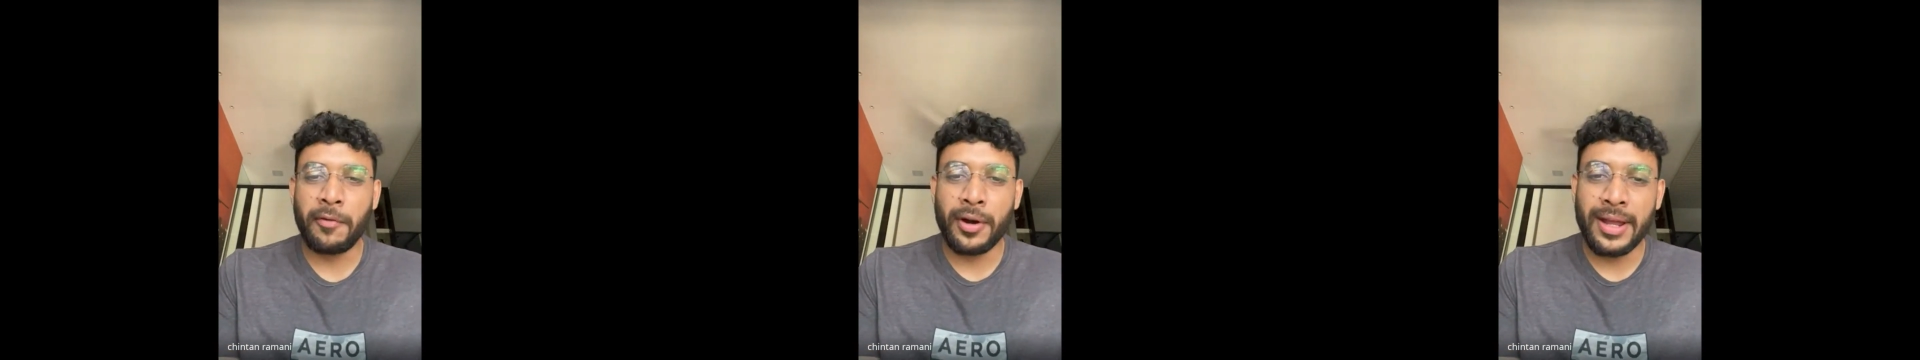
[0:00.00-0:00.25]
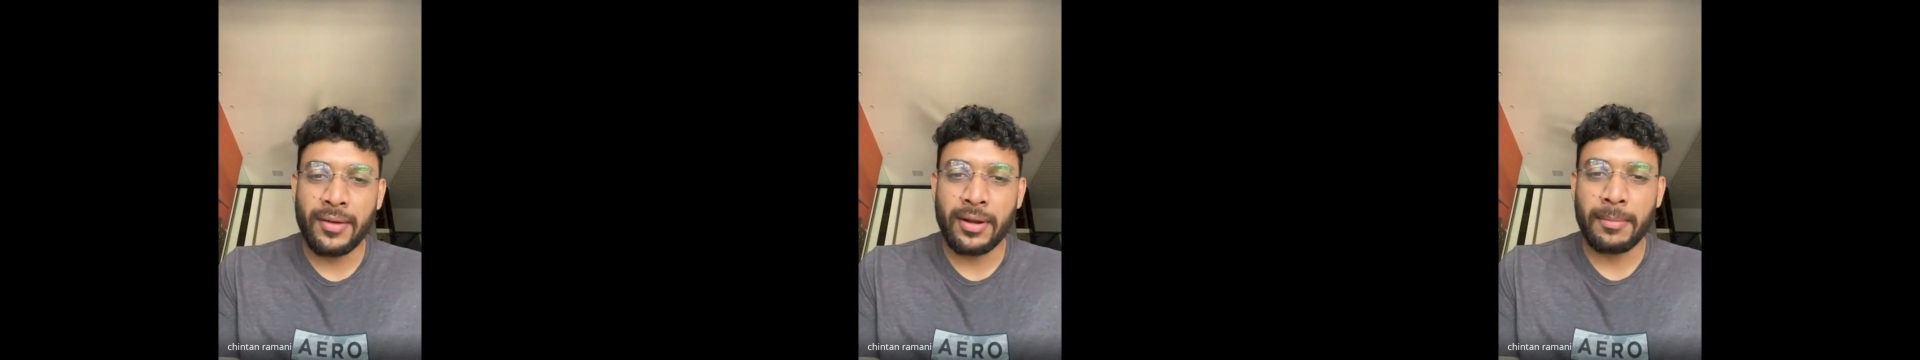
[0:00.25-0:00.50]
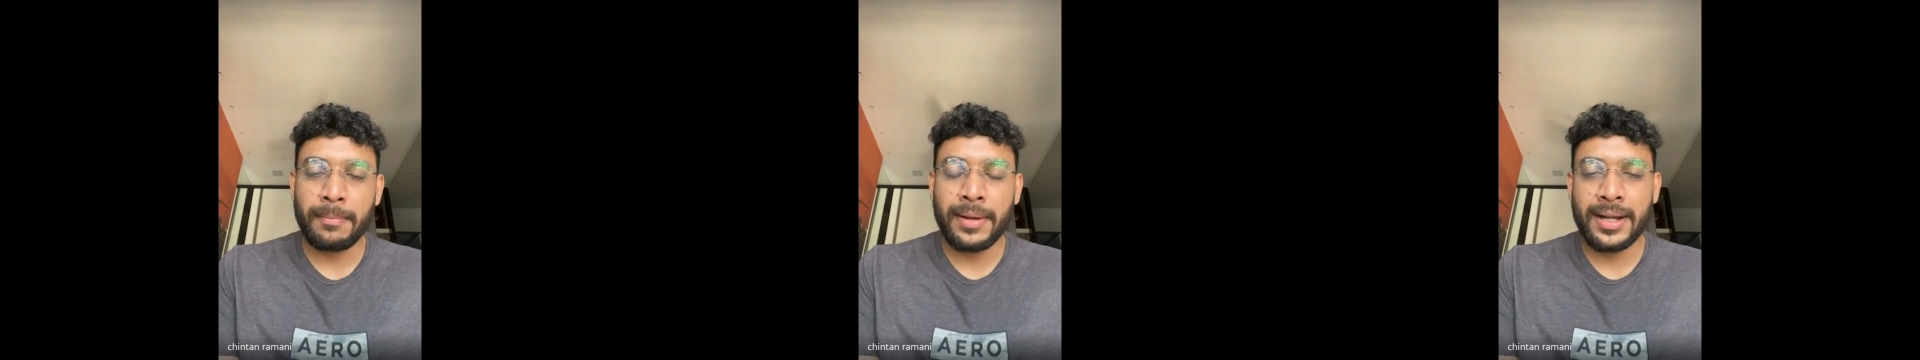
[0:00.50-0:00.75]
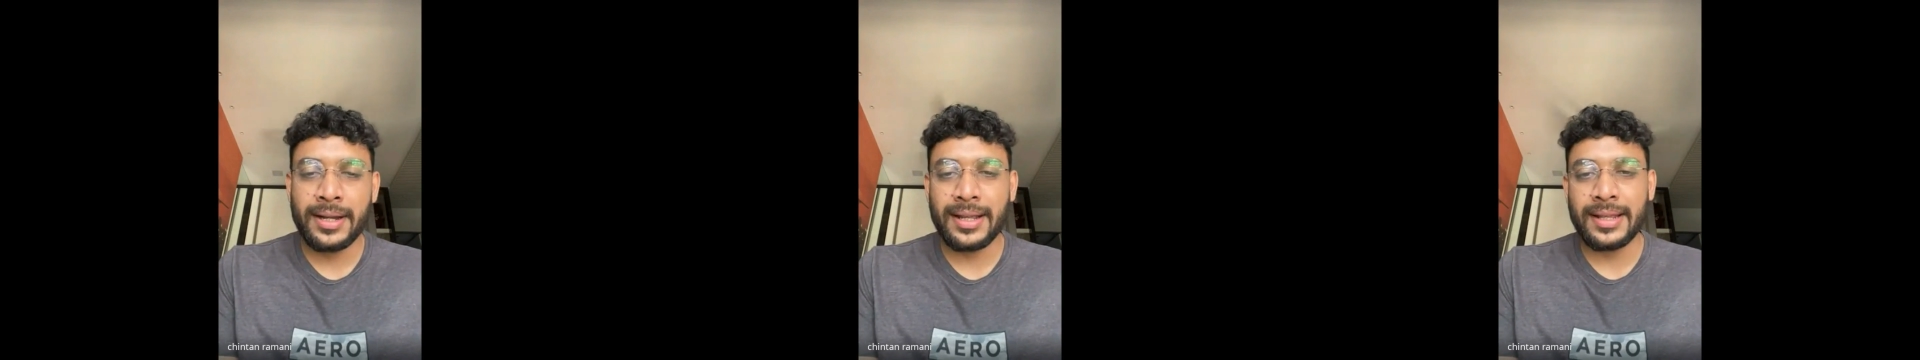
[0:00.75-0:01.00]
for
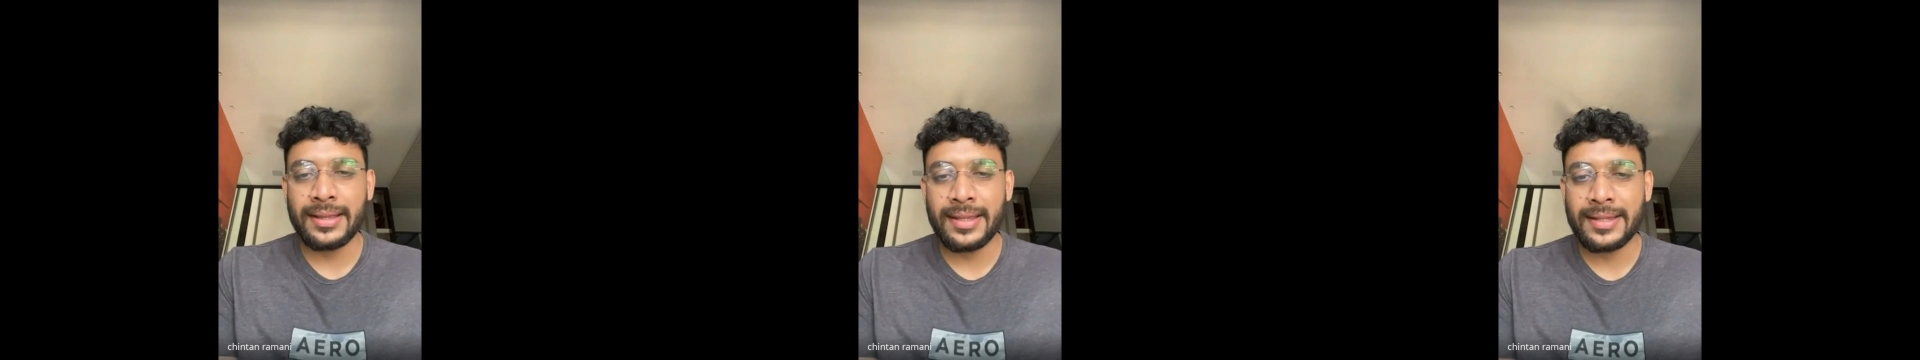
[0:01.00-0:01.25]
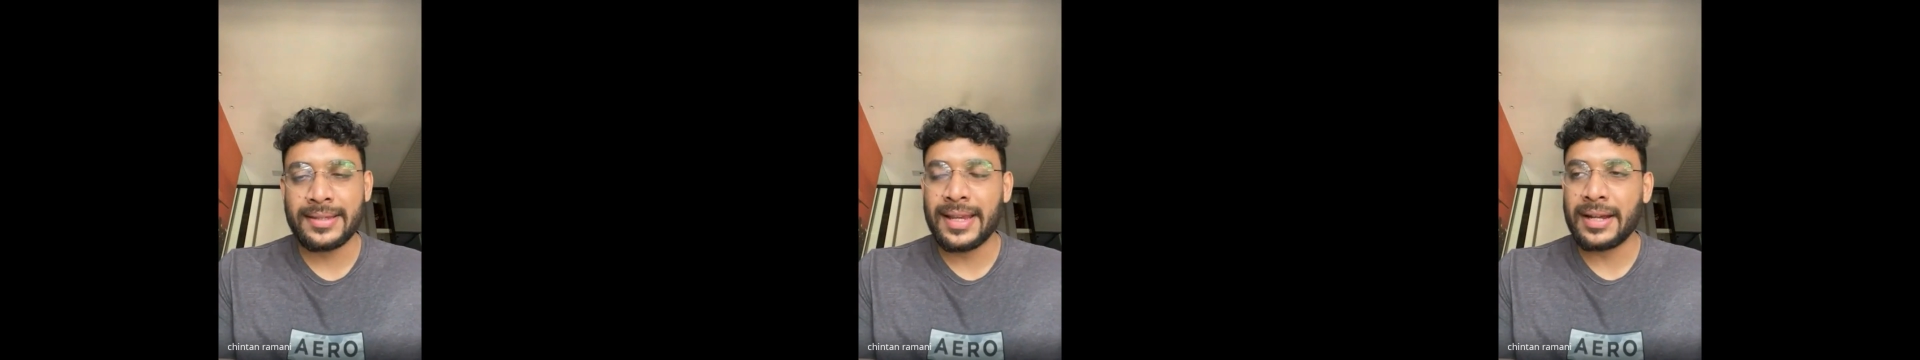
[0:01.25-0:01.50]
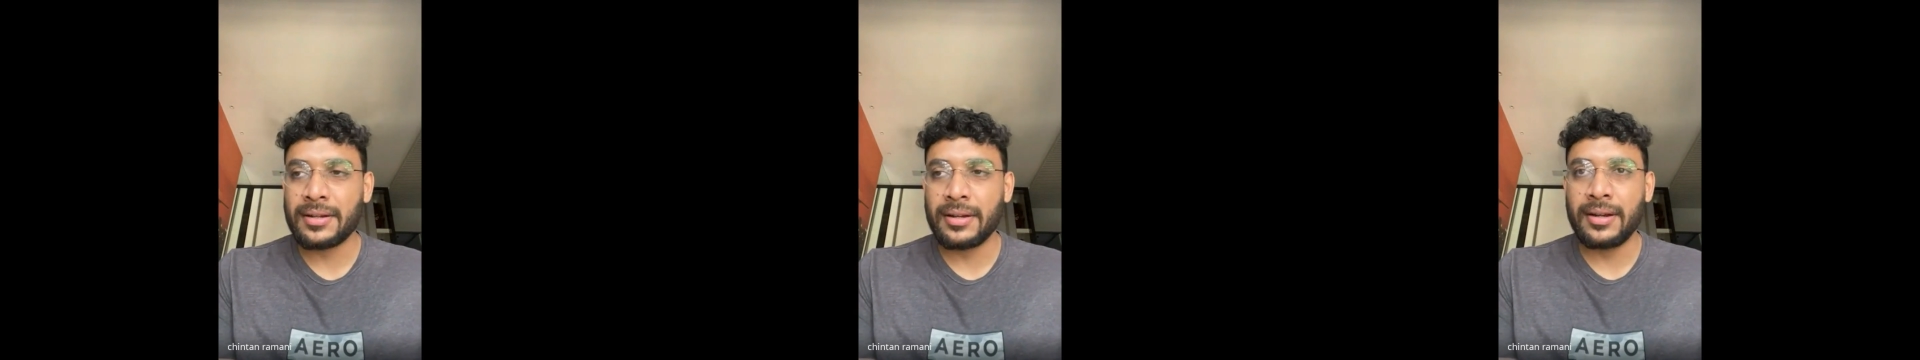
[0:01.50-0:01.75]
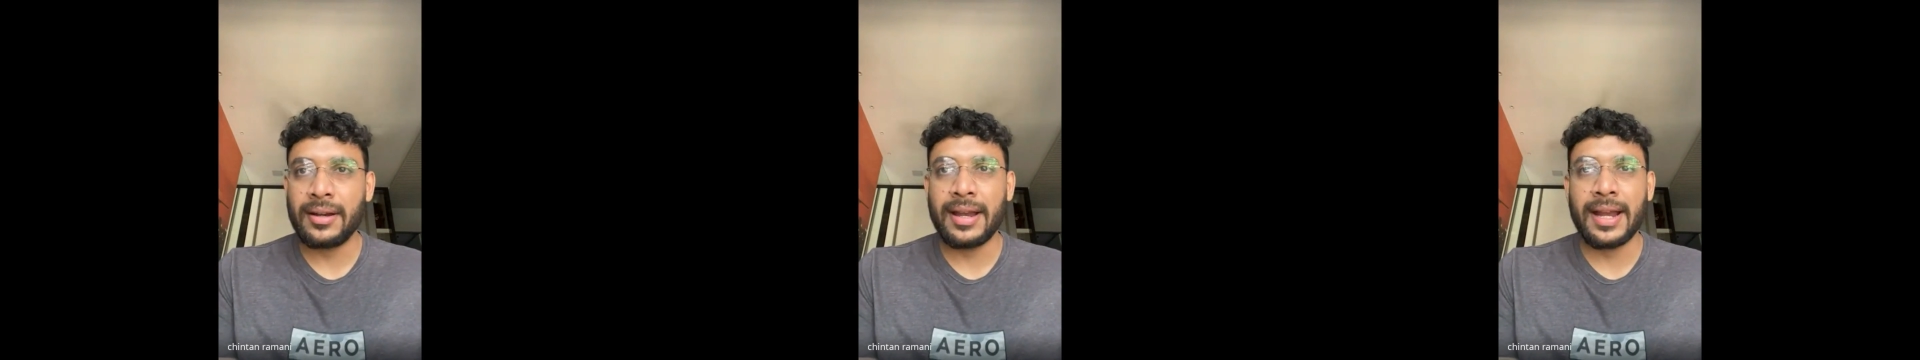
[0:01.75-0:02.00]
development in this sector,